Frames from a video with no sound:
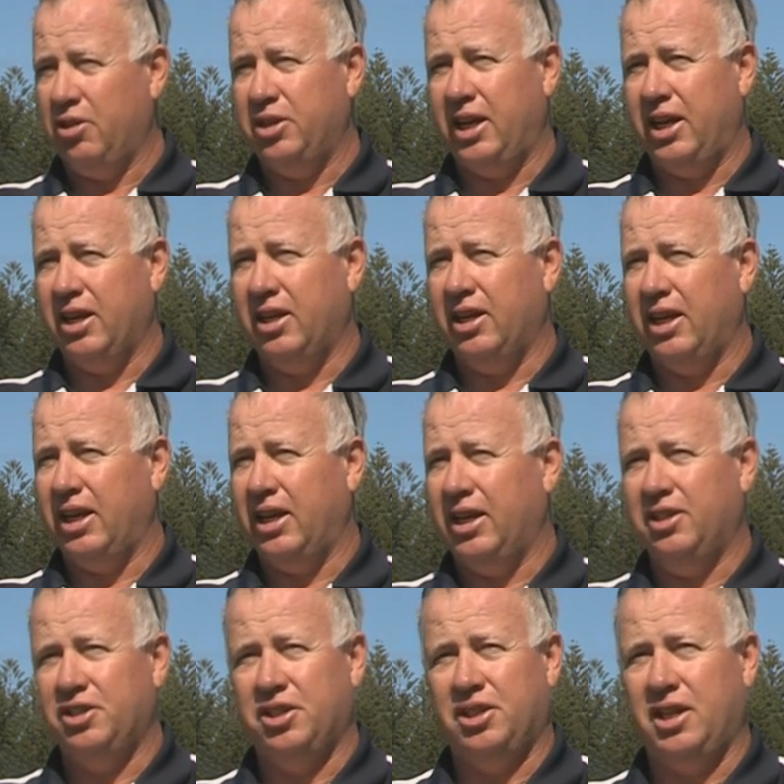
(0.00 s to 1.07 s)
down and
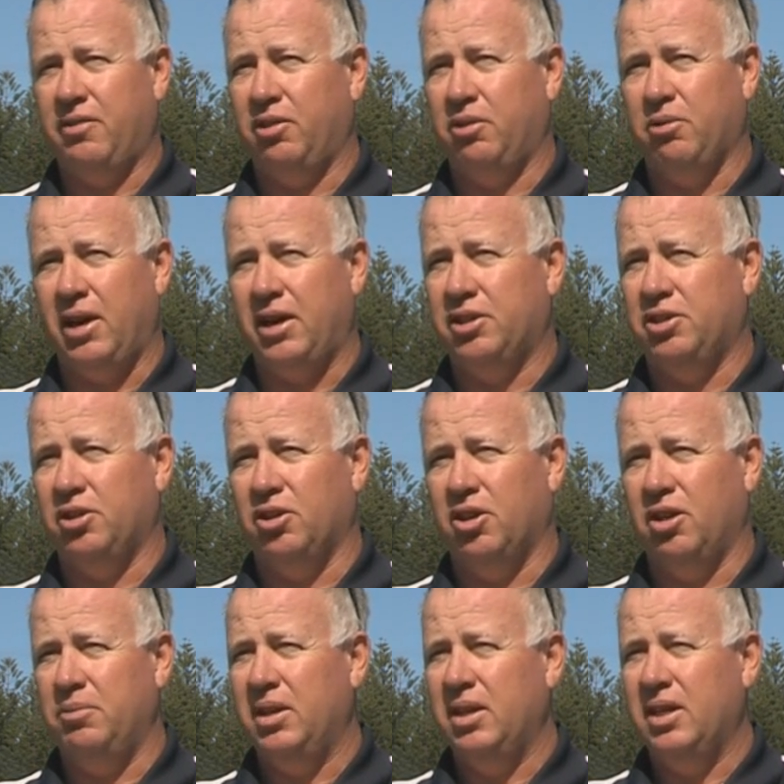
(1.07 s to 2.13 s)
just have a great time